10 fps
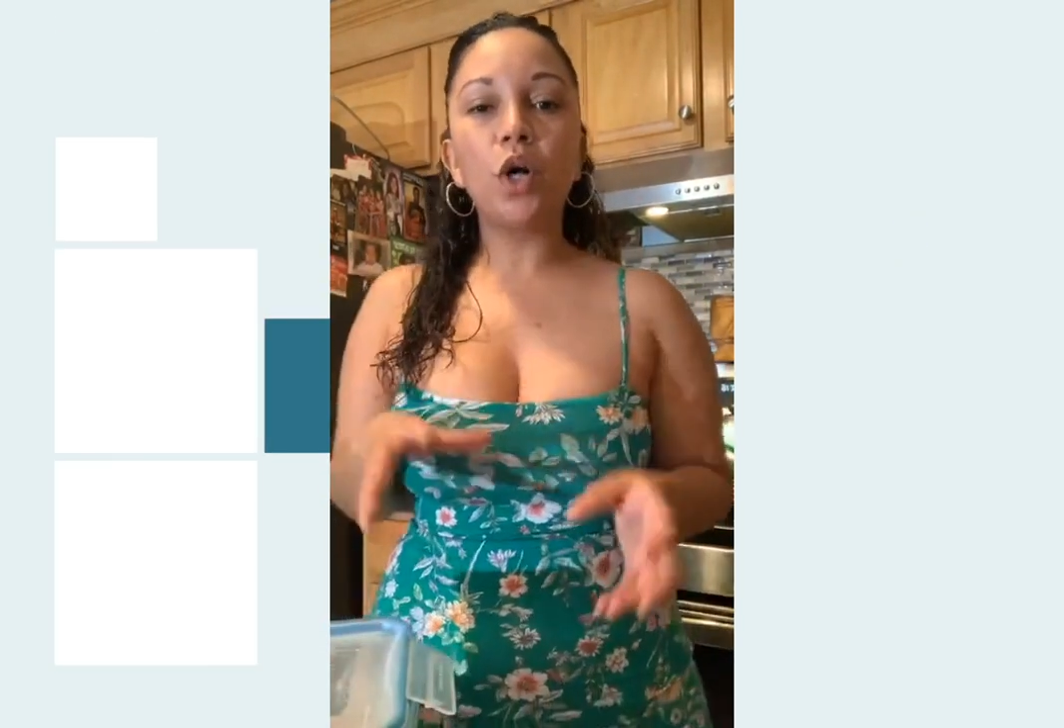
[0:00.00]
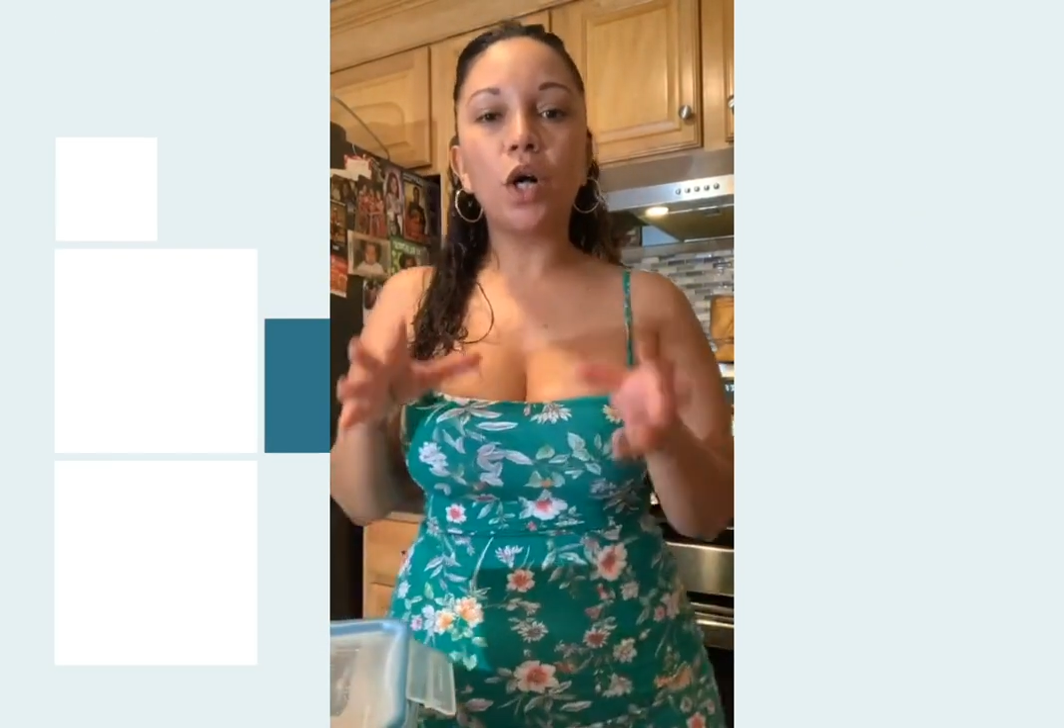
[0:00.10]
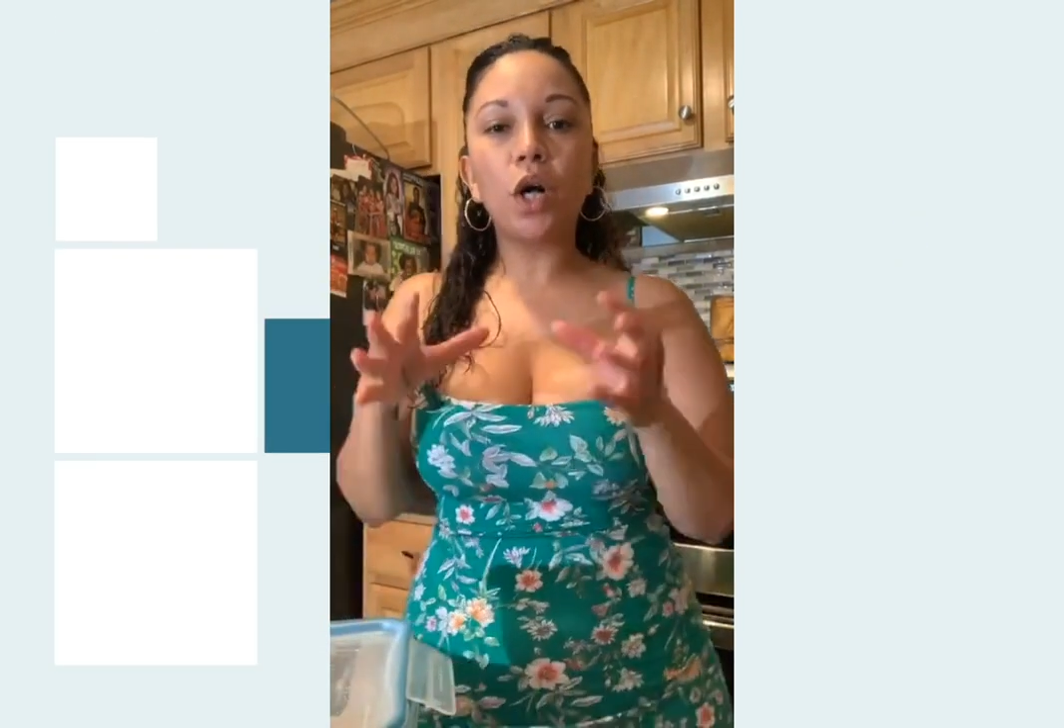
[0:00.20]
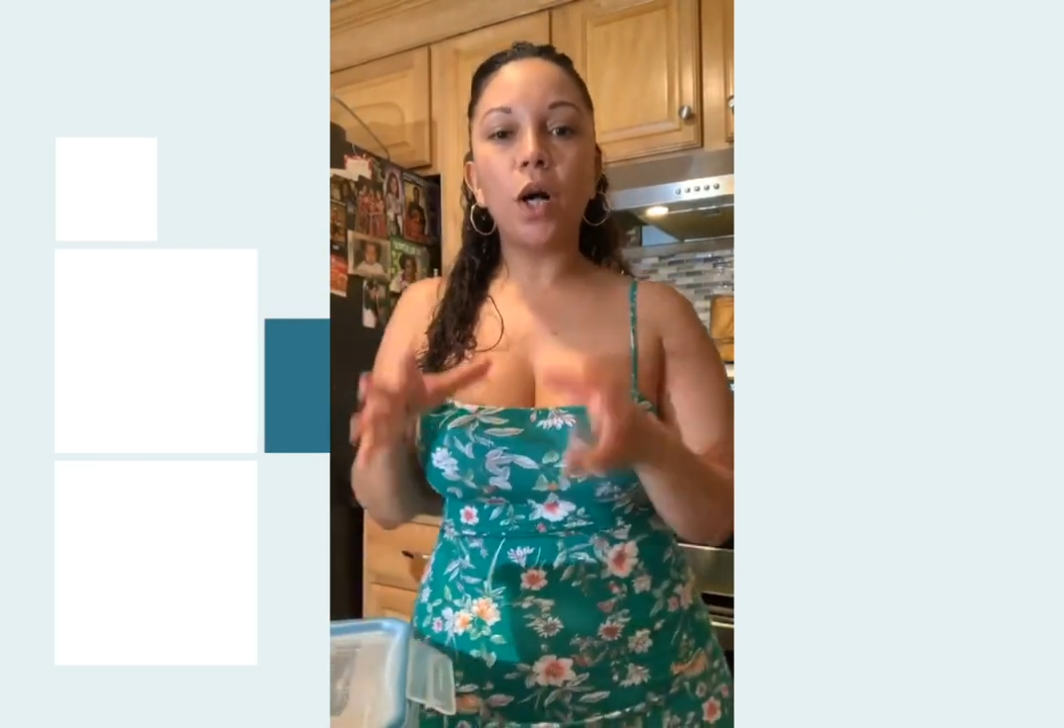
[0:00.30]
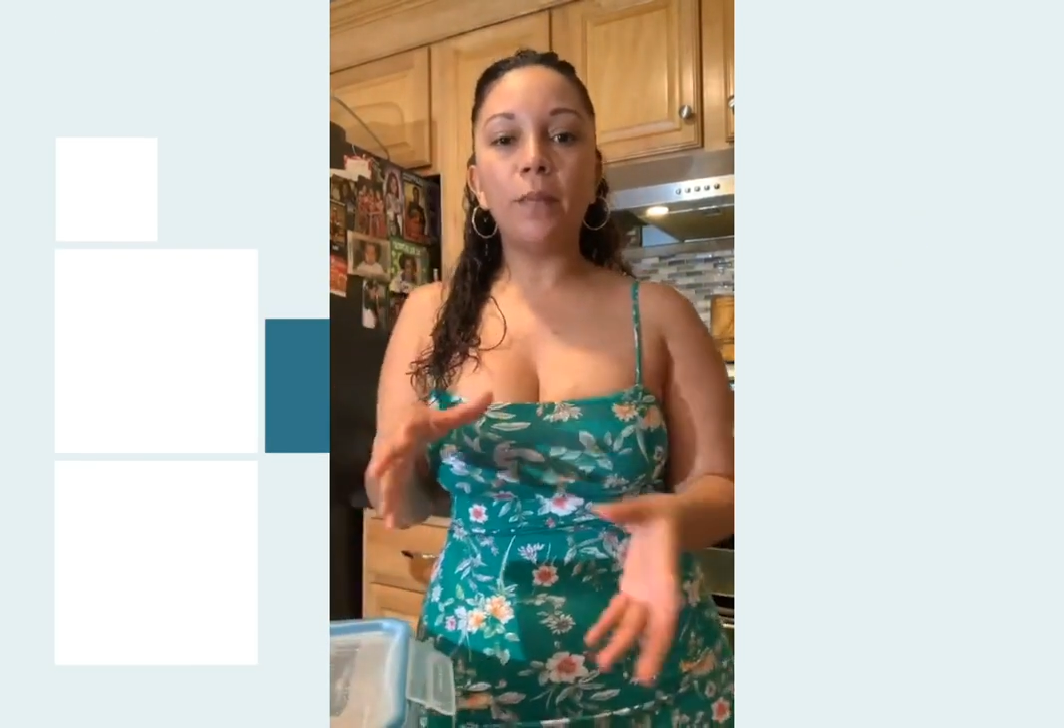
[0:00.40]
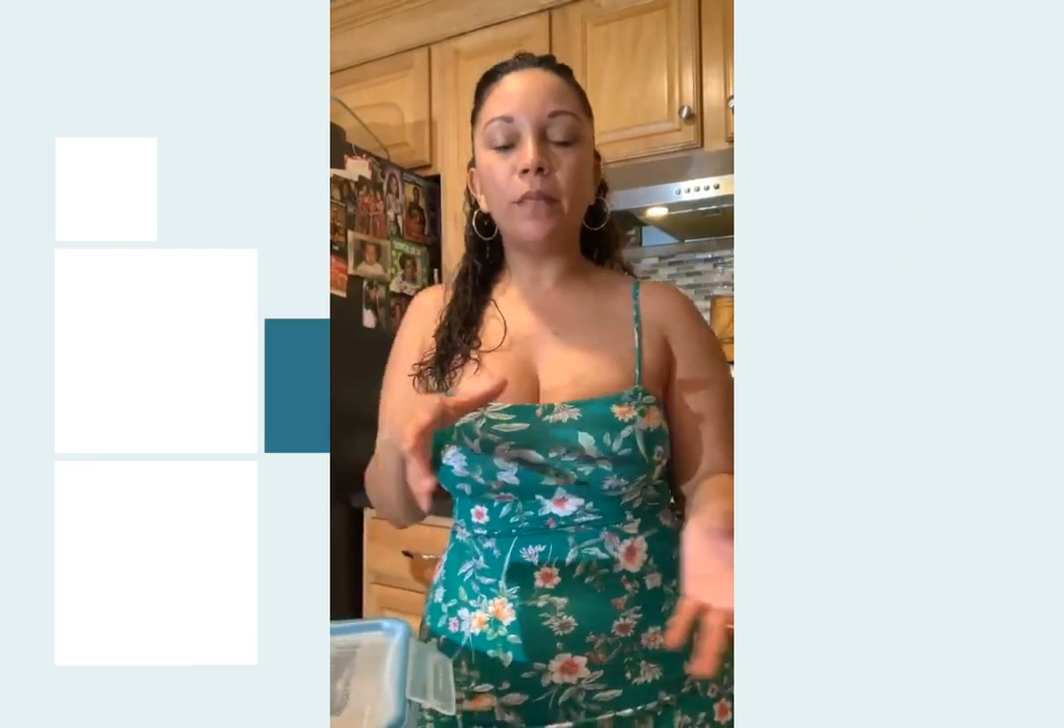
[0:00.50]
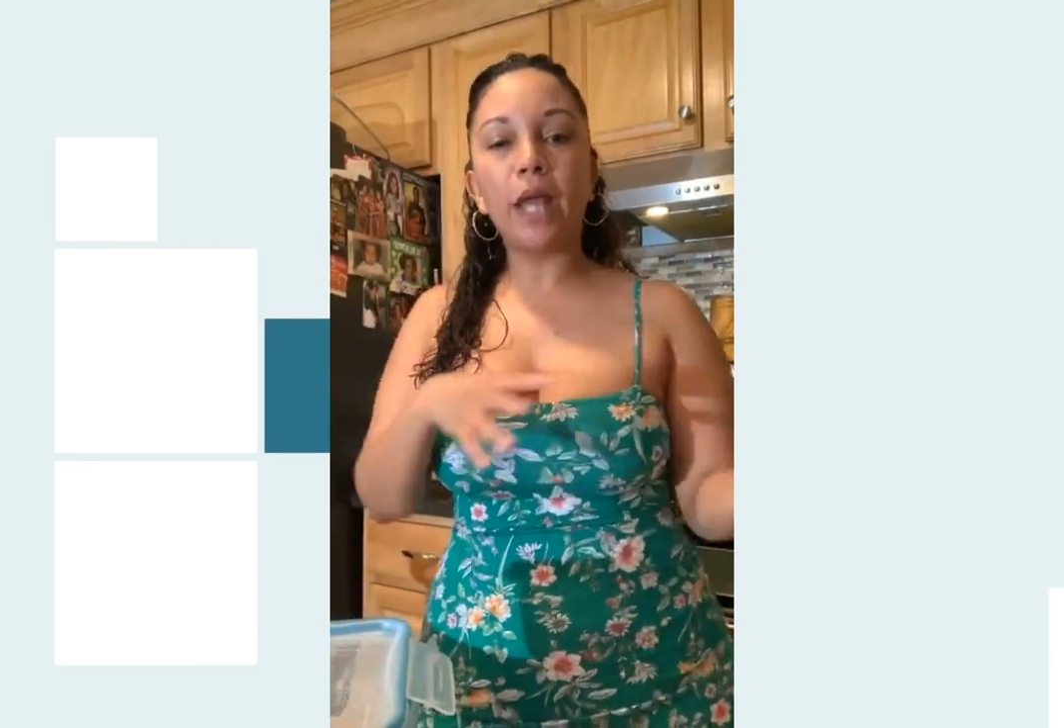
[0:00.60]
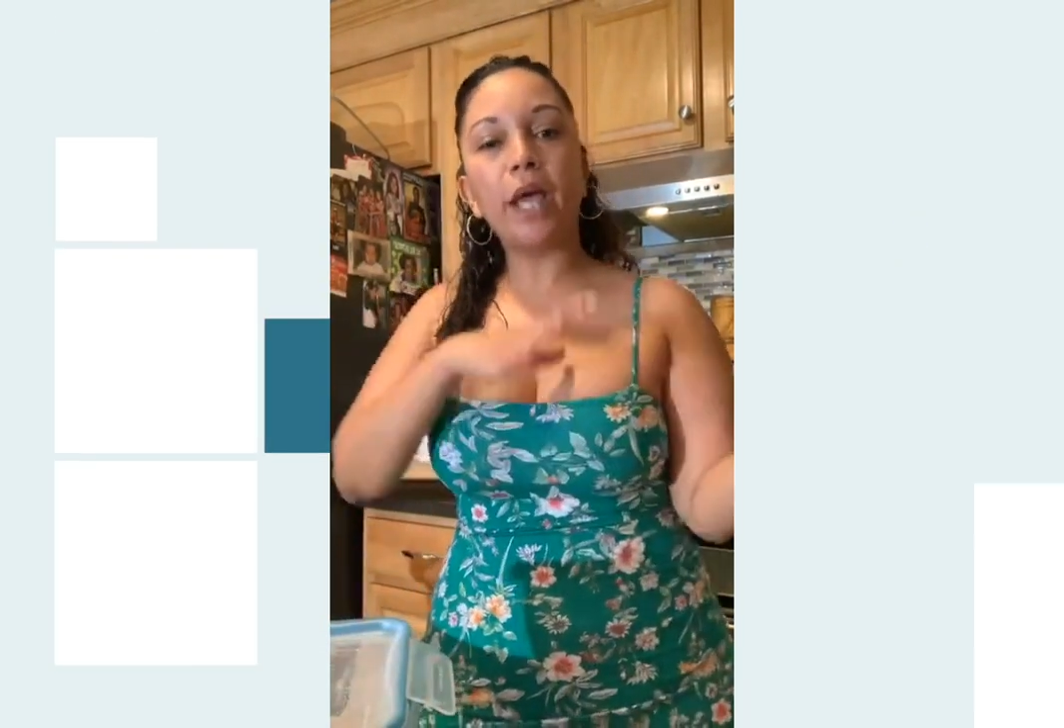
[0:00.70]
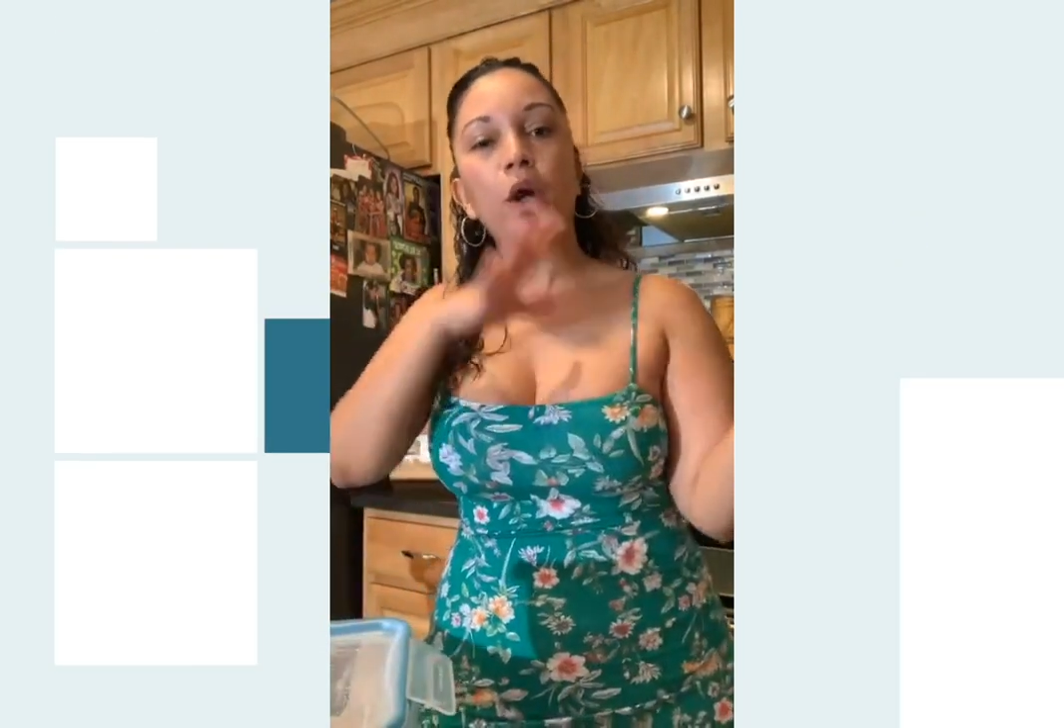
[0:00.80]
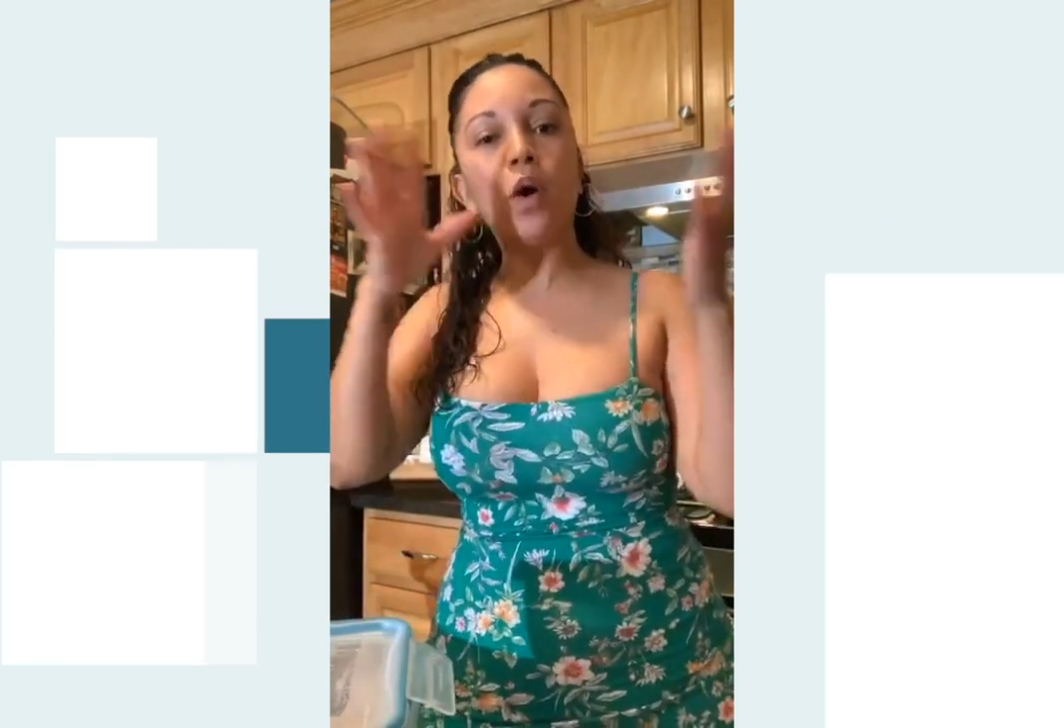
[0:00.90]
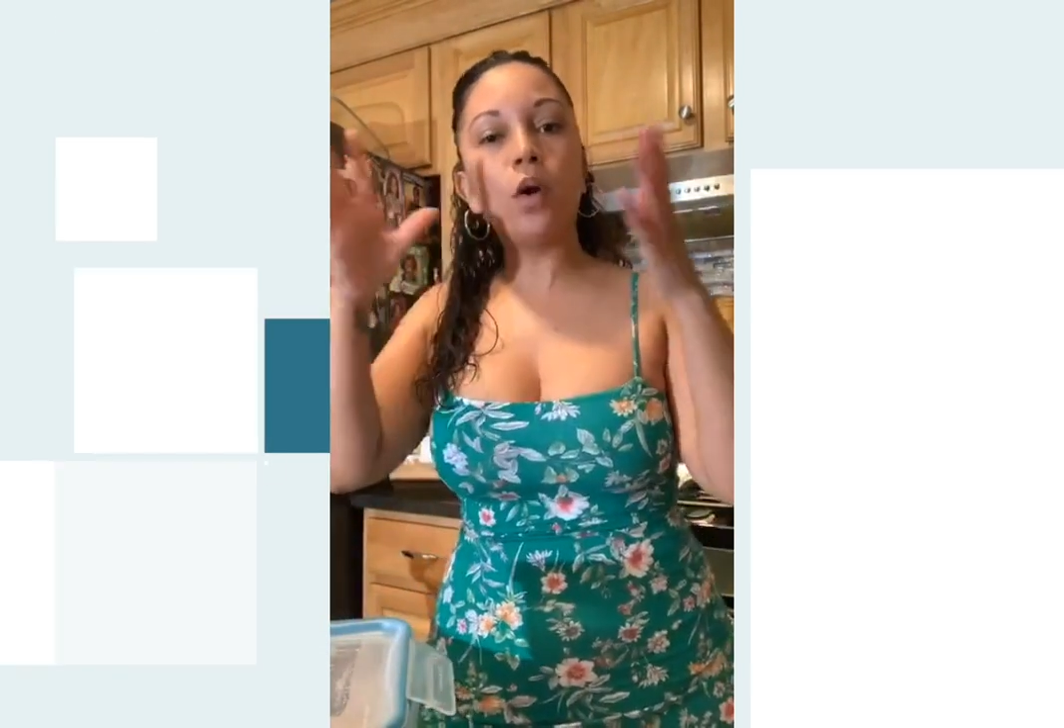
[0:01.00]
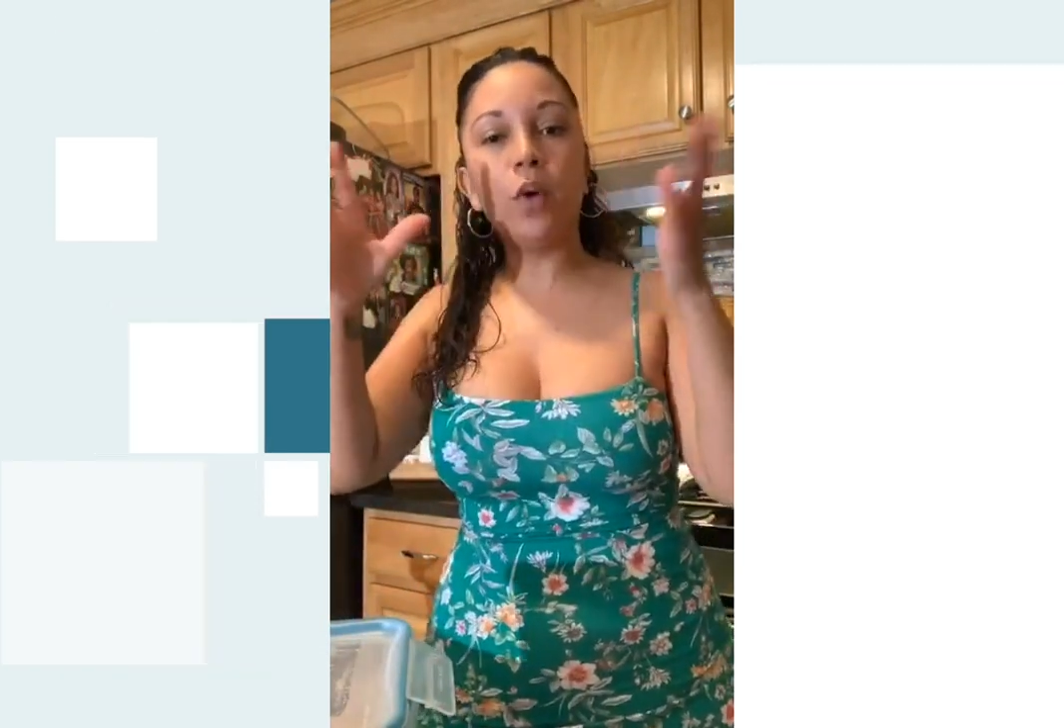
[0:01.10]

cook them like